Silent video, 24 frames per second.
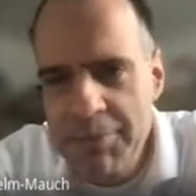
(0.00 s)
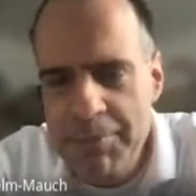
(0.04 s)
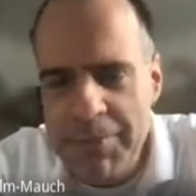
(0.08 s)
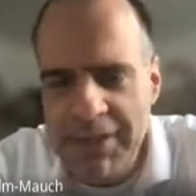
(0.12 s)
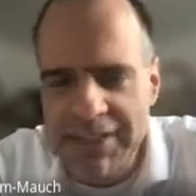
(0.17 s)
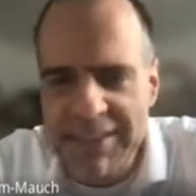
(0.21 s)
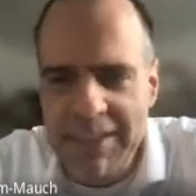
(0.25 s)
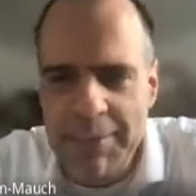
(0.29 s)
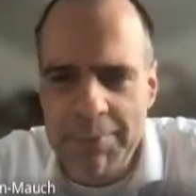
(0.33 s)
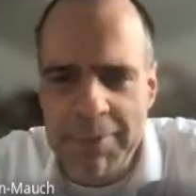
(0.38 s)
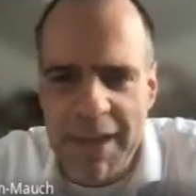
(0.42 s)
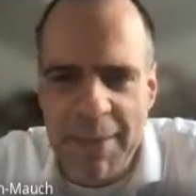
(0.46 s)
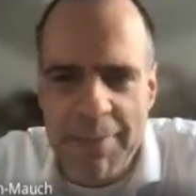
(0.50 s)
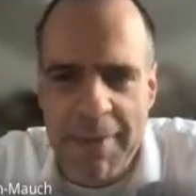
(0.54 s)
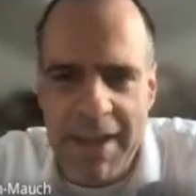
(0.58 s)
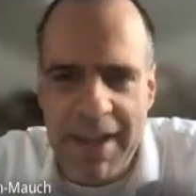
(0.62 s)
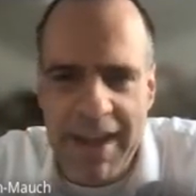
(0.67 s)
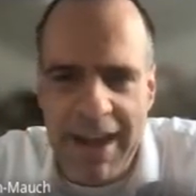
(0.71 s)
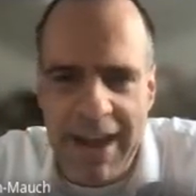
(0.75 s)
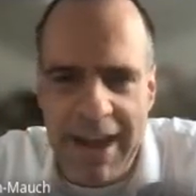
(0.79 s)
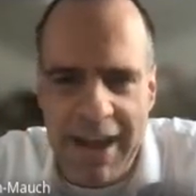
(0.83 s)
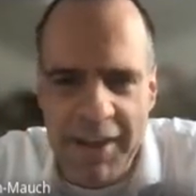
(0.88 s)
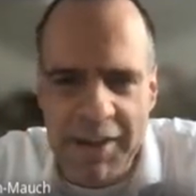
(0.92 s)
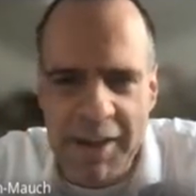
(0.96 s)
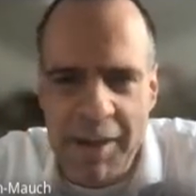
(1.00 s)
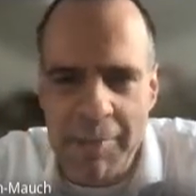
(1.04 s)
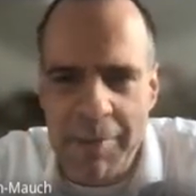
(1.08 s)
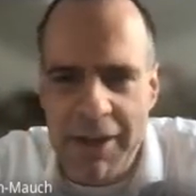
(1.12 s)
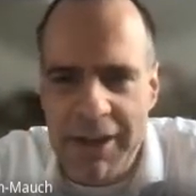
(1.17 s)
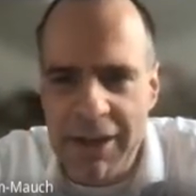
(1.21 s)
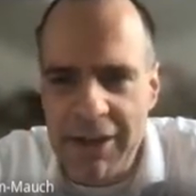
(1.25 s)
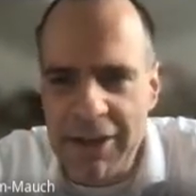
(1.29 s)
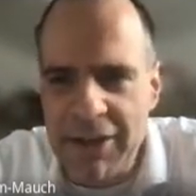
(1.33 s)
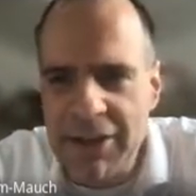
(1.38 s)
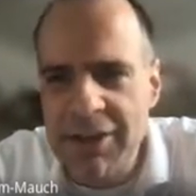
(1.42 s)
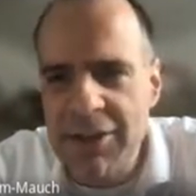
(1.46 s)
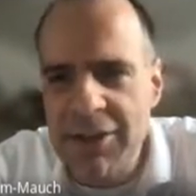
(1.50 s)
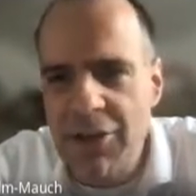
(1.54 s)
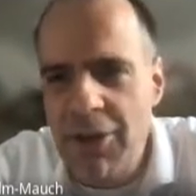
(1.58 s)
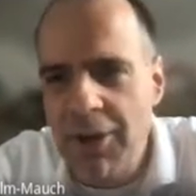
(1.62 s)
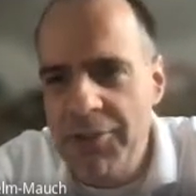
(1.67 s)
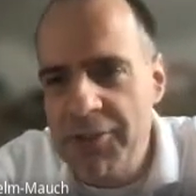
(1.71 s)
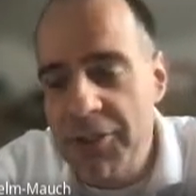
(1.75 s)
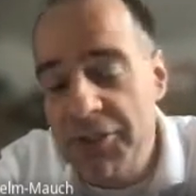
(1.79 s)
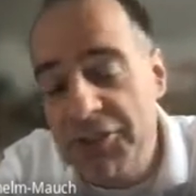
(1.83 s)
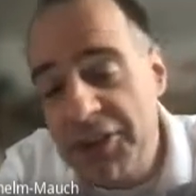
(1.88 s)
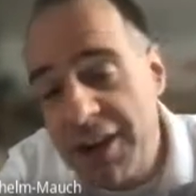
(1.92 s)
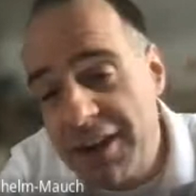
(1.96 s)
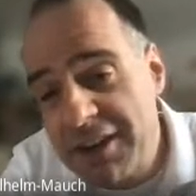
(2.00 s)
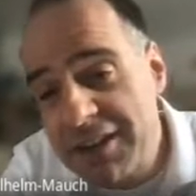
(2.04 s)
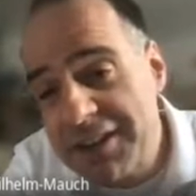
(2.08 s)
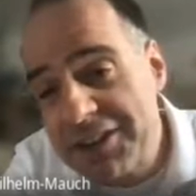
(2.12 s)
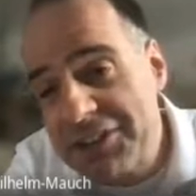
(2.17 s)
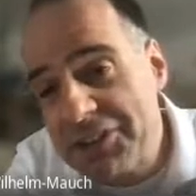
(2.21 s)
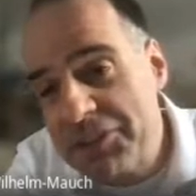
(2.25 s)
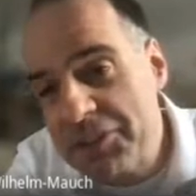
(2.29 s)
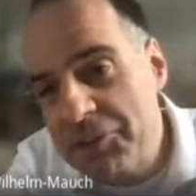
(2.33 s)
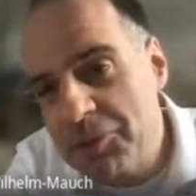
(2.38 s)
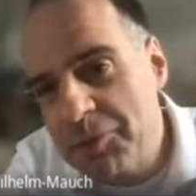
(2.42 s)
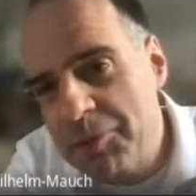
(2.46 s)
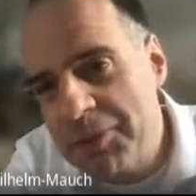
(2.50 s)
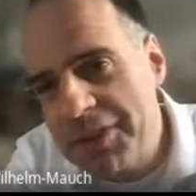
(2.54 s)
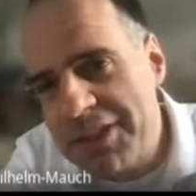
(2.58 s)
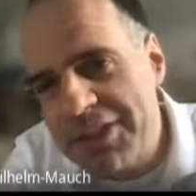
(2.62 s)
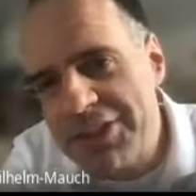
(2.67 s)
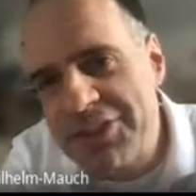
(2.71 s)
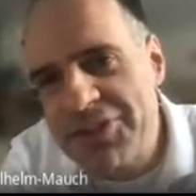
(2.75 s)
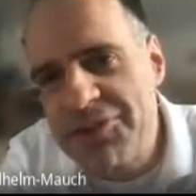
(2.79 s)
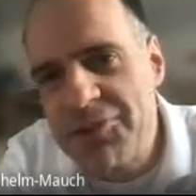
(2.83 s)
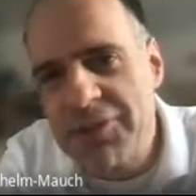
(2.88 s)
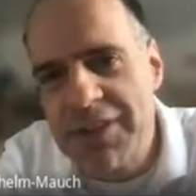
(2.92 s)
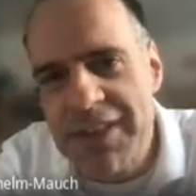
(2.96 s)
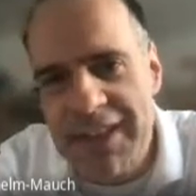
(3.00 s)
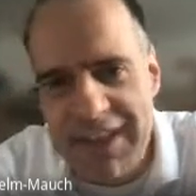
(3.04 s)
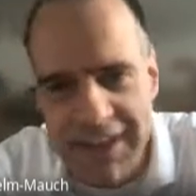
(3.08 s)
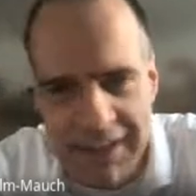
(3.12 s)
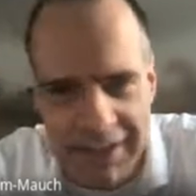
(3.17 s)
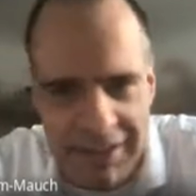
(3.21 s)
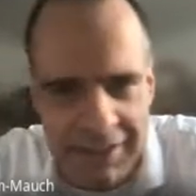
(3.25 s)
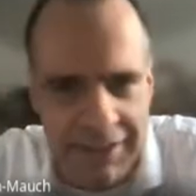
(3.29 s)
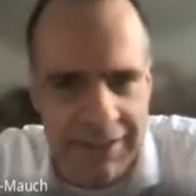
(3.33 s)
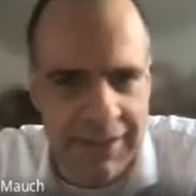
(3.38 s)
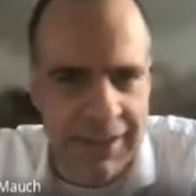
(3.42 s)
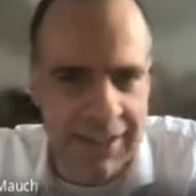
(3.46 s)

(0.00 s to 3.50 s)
Simply by Hadamard on the target qubit, you can